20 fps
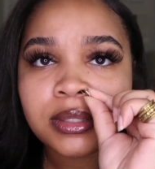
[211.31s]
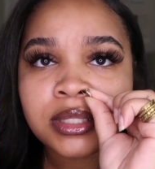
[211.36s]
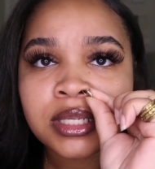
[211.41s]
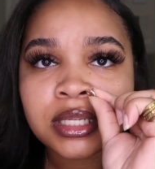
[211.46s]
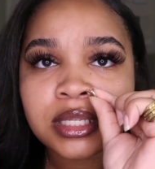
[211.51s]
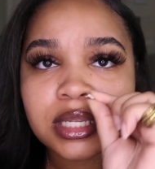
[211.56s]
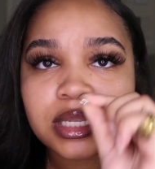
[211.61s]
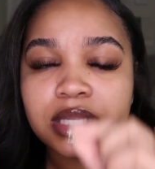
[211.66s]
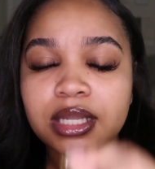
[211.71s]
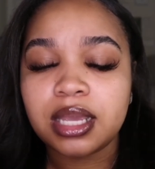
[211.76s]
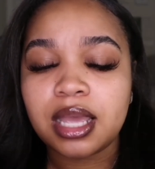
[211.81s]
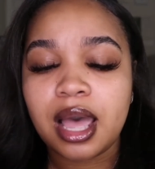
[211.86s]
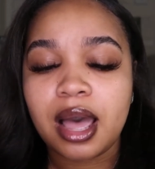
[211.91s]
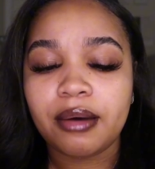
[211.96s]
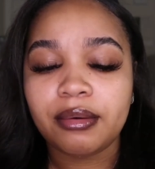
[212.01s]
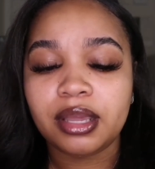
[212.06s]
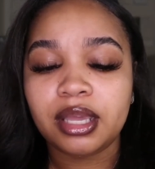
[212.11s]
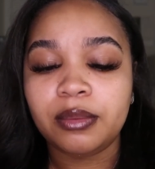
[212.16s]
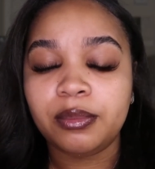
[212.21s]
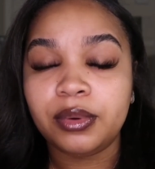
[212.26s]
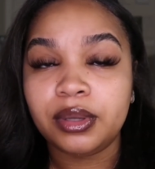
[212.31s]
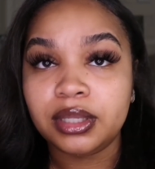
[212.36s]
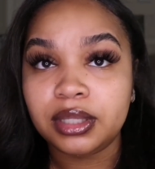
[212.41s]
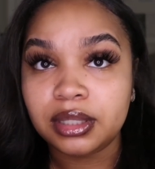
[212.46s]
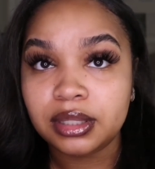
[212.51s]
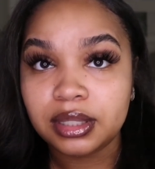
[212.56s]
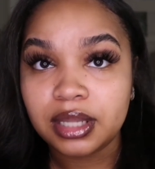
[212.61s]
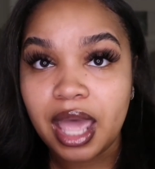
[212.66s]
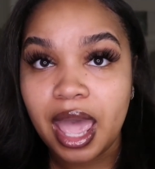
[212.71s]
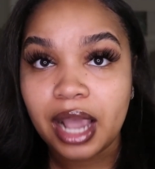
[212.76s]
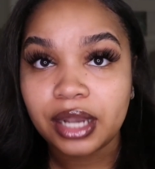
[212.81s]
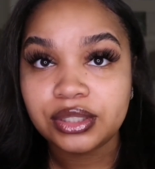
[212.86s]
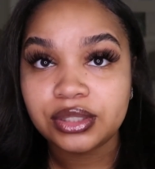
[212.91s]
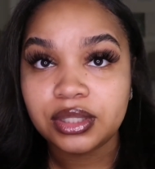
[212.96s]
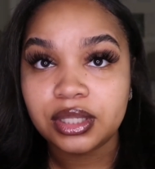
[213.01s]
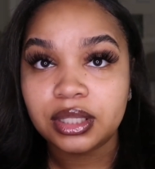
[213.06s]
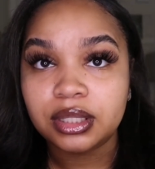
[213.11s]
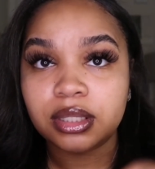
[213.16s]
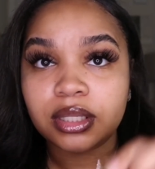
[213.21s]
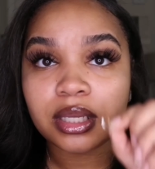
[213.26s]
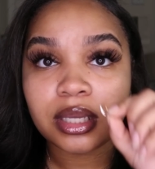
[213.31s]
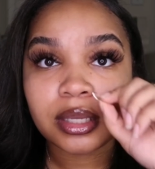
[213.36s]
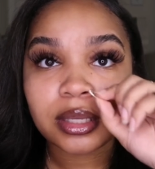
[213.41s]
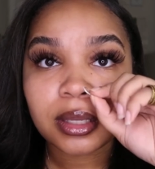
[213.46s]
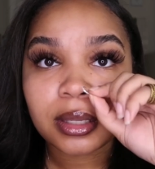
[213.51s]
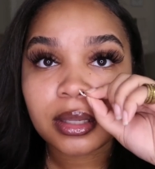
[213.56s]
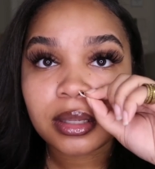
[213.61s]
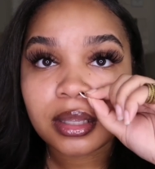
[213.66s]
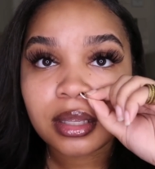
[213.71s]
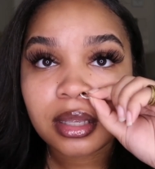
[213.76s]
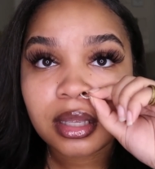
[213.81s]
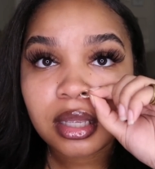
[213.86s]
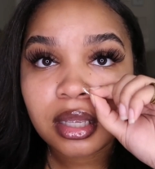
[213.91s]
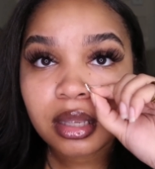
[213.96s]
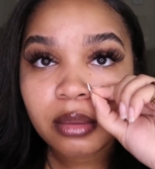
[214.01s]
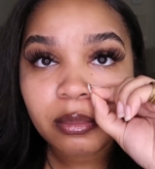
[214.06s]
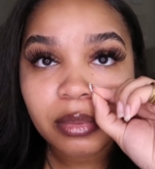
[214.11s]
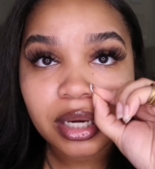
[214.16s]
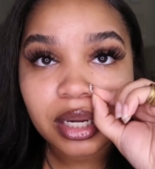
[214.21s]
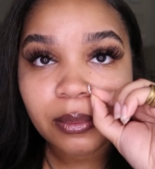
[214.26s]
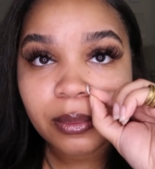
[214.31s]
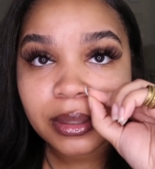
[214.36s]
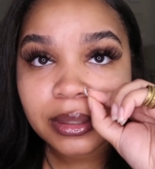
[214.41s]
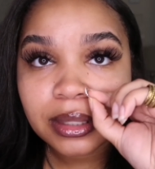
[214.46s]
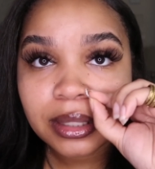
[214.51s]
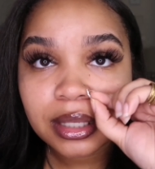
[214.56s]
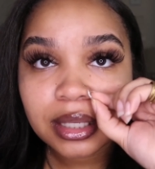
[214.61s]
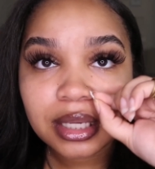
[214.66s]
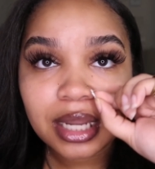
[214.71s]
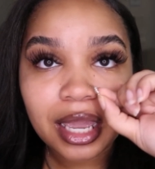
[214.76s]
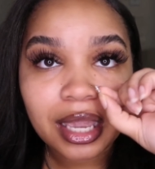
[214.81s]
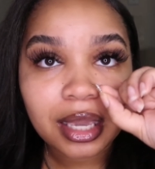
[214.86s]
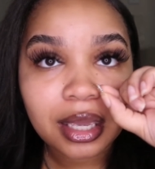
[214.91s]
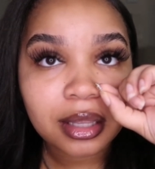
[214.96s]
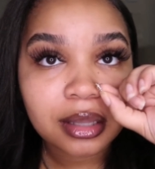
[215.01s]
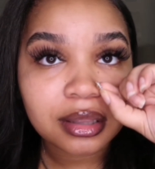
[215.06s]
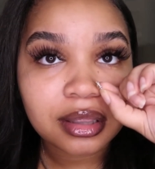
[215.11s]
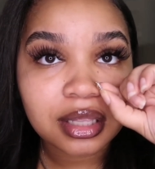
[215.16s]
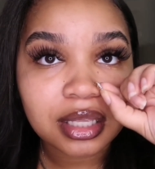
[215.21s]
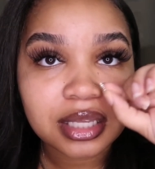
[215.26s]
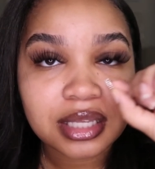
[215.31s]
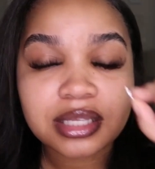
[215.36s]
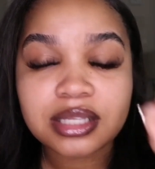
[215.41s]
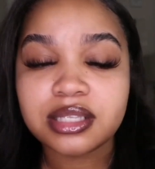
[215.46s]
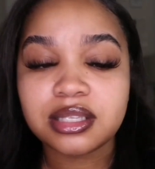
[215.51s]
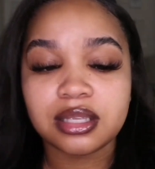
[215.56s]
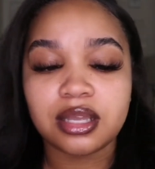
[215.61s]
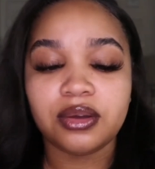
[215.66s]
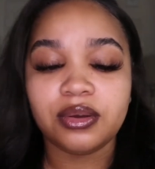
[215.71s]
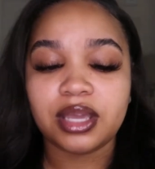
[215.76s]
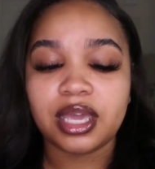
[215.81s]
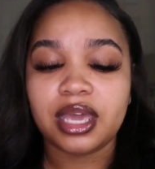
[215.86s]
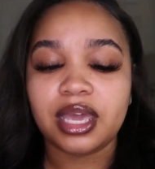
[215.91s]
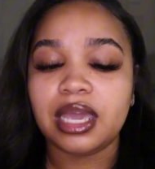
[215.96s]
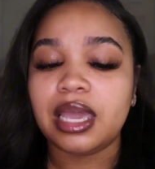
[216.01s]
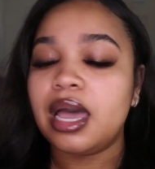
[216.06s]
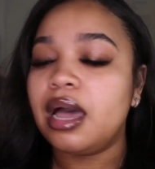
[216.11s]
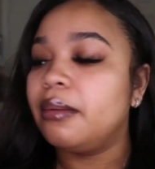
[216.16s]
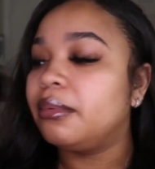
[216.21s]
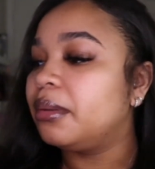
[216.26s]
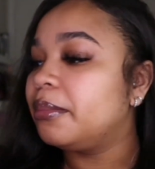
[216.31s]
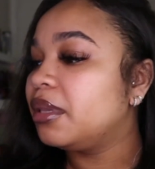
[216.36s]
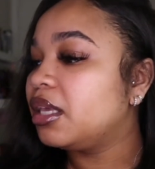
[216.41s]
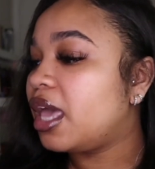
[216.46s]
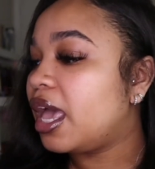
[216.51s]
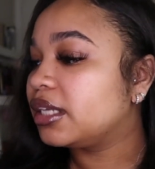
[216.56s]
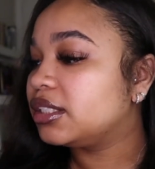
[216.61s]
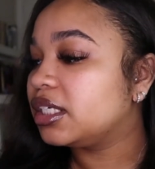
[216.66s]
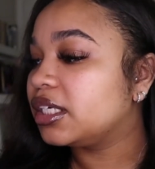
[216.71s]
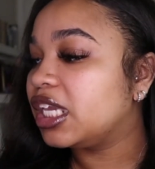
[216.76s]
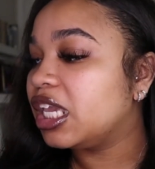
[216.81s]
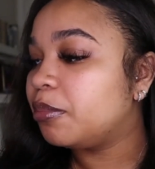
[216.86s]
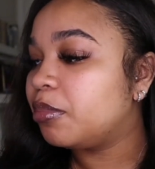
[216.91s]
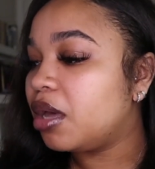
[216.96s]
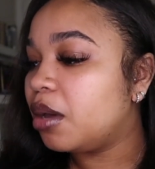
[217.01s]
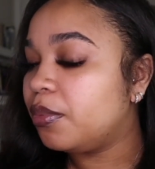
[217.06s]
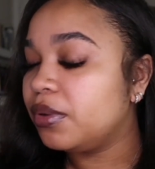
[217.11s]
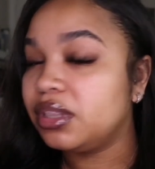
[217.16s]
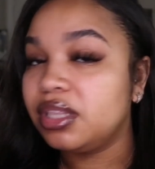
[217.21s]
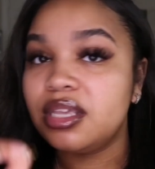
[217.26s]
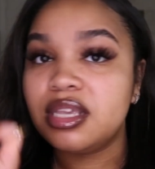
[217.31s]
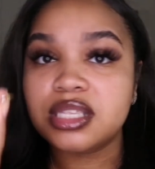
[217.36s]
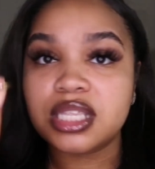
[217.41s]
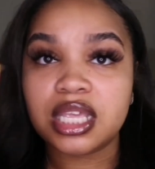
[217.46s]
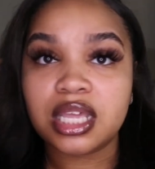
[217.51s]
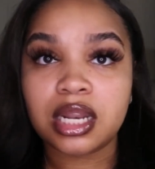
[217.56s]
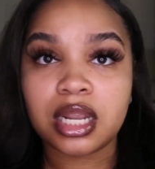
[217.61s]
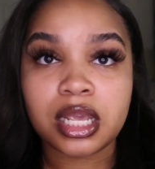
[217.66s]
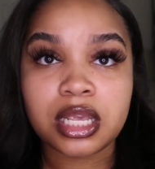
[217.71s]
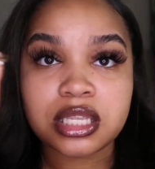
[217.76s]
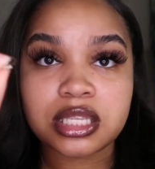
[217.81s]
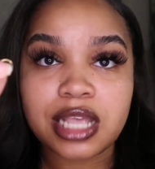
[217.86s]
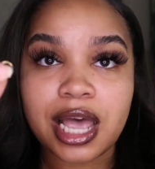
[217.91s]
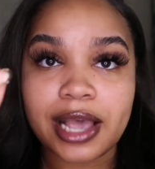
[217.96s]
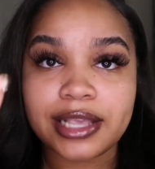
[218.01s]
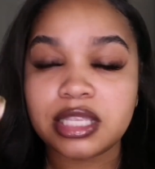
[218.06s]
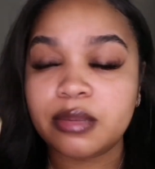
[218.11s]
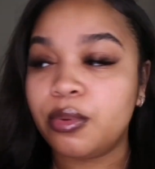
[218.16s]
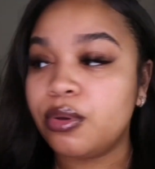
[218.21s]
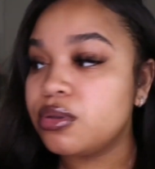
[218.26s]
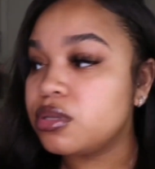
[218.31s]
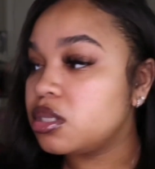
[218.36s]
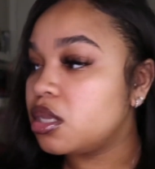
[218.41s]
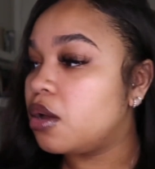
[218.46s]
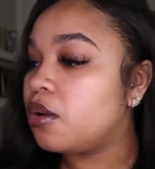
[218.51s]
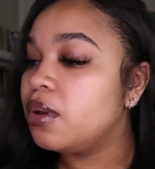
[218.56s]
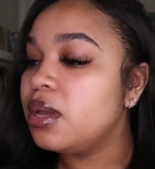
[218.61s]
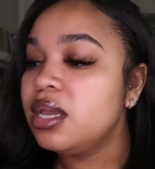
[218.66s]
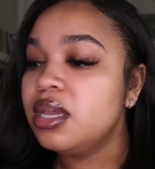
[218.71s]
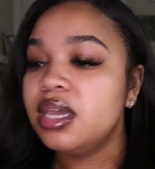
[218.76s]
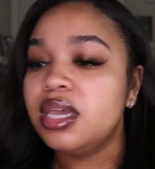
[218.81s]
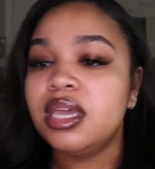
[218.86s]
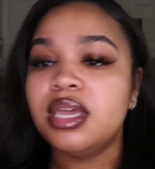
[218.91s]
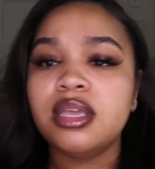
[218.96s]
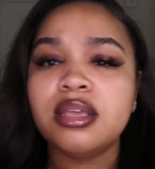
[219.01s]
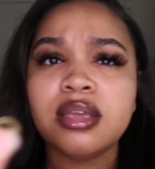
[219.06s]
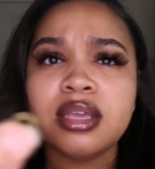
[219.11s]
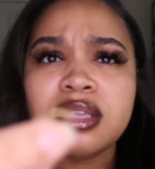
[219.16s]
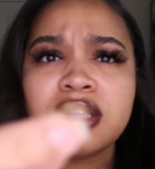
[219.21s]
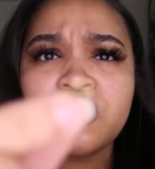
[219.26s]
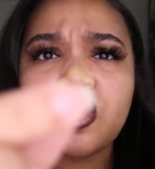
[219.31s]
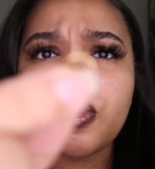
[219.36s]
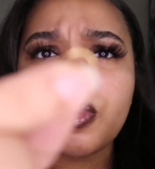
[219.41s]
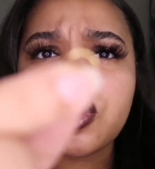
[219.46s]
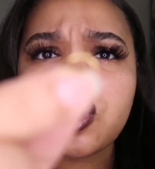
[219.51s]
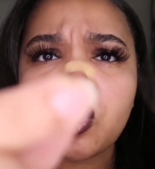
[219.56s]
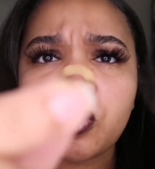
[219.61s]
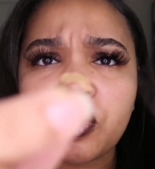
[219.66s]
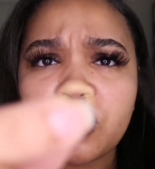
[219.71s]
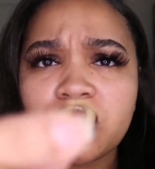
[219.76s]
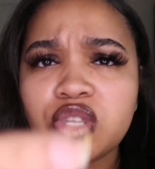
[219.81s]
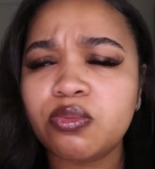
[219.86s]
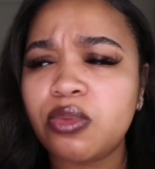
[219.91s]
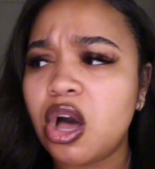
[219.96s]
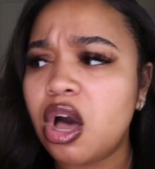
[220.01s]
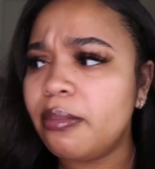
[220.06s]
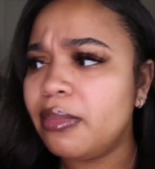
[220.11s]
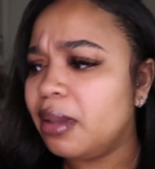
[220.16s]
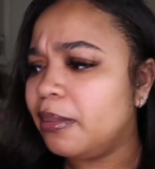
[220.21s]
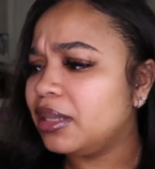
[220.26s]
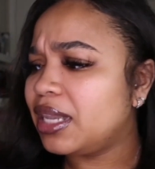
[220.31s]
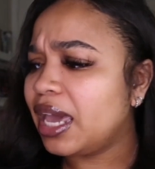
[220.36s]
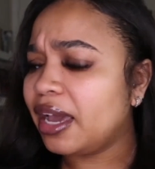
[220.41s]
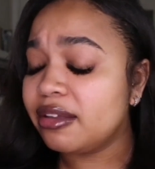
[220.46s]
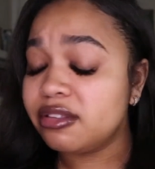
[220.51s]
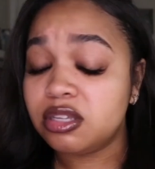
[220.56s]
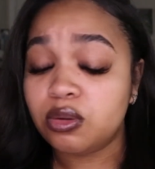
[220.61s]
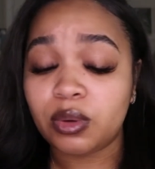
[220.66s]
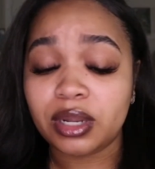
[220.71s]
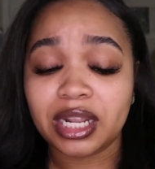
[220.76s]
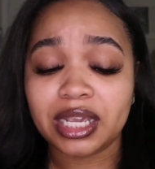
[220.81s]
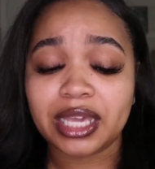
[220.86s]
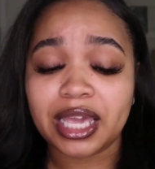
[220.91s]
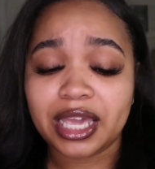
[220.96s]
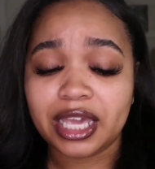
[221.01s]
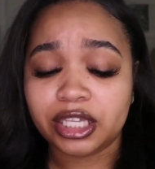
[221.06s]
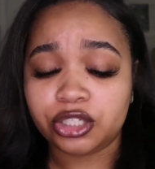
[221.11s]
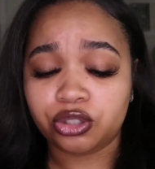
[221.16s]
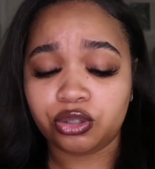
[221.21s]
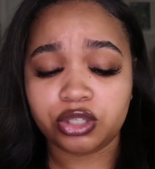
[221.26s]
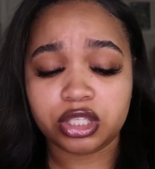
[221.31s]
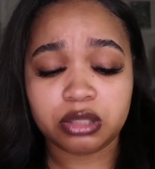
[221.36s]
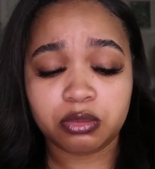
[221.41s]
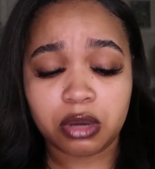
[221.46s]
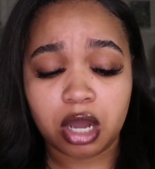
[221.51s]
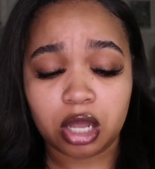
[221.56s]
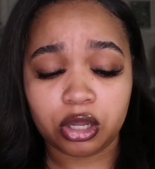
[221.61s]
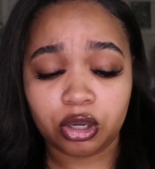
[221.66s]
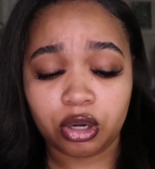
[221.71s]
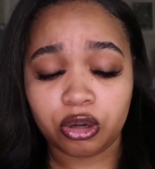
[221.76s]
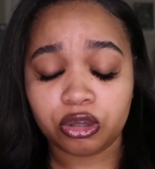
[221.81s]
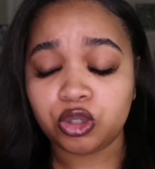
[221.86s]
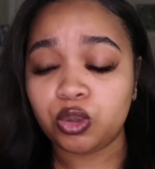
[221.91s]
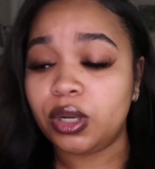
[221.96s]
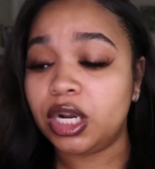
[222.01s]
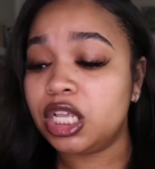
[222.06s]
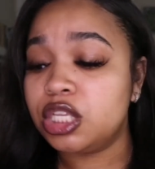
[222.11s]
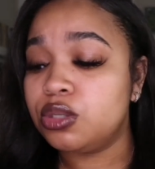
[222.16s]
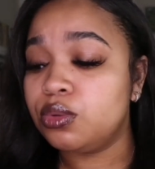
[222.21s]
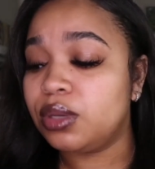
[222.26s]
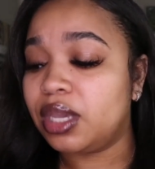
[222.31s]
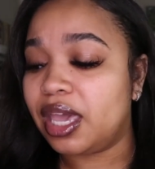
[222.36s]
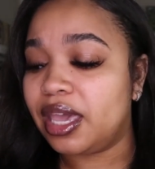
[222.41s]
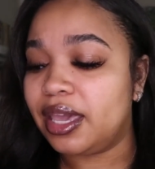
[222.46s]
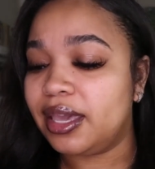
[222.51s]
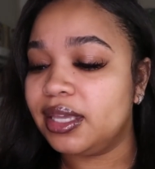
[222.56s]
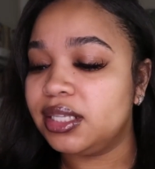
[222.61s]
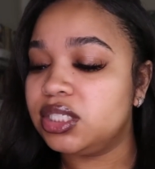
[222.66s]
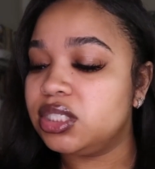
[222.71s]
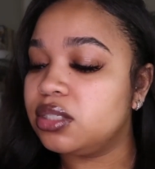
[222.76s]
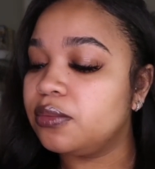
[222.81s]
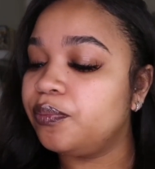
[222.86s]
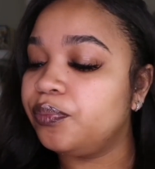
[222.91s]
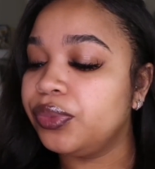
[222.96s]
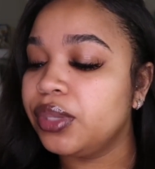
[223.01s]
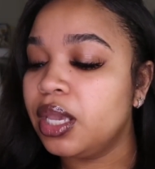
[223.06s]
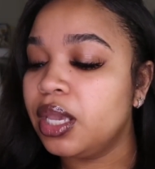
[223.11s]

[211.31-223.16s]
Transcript: just to see how it would actually look but it would look like this okay um let me actually keep up with this it is sizable so super super small maybe like a 20 gauge or smaller 22 gauge